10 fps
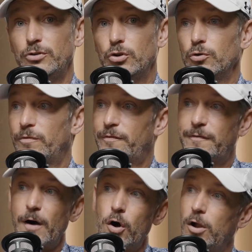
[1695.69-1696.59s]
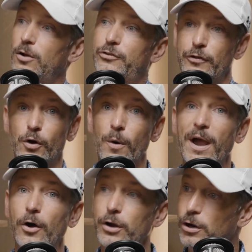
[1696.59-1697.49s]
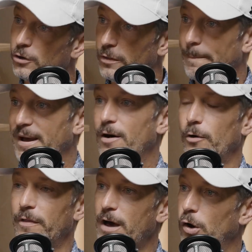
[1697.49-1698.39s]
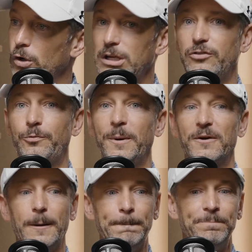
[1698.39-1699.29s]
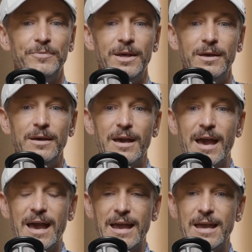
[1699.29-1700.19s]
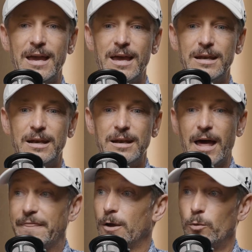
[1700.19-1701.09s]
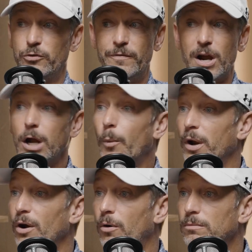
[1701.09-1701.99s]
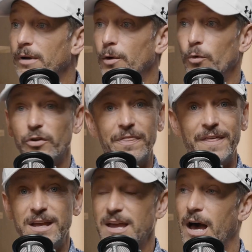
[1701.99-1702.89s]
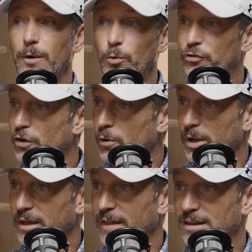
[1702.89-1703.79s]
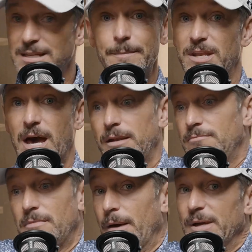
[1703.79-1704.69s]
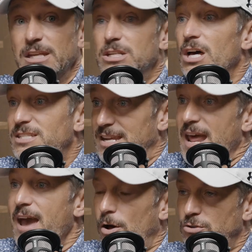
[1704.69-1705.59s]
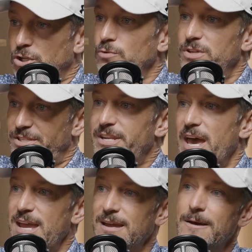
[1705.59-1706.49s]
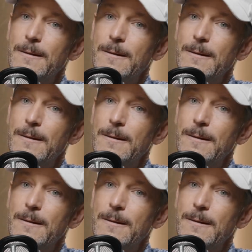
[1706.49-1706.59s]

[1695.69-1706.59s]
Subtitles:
You fall to the ground under the power of the Holy Spirit. And I think it was very real. It was a thing God was doing in that time. And he does it now to this day.